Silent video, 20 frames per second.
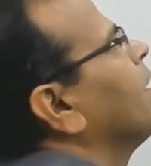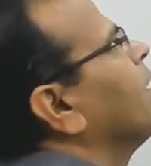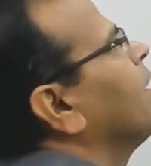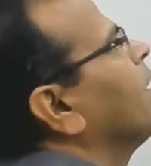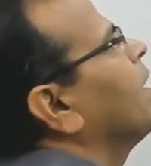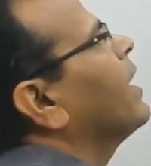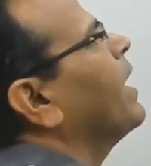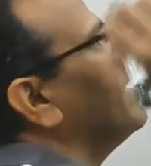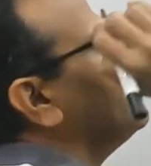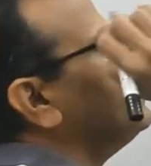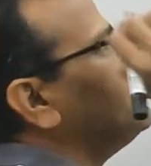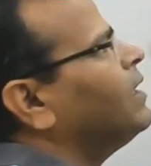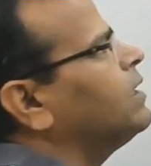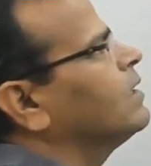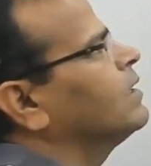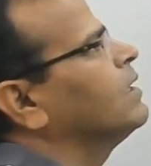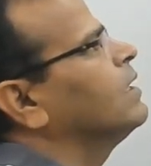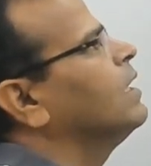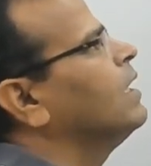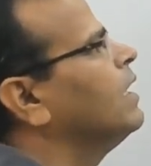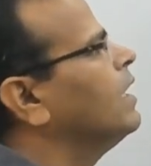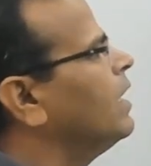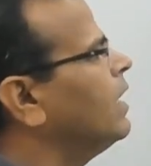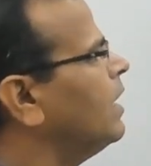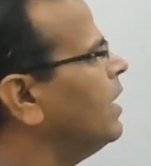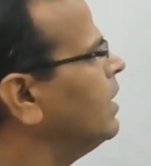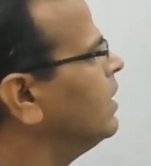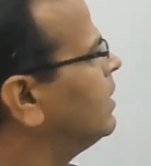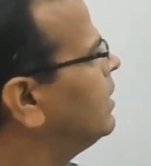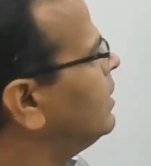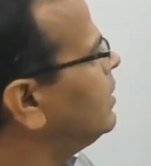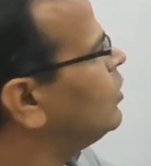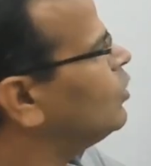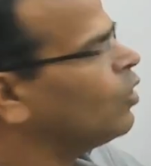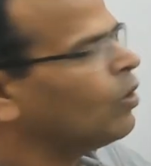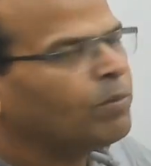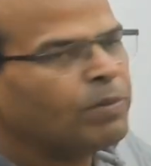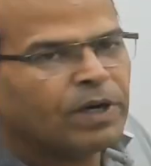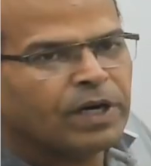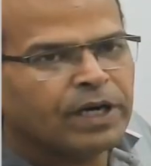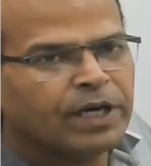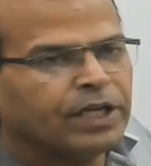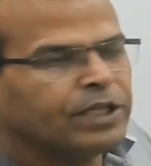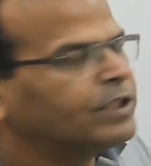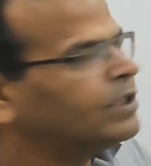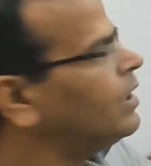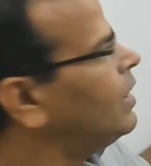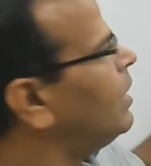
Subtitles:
right? In this nomenclature,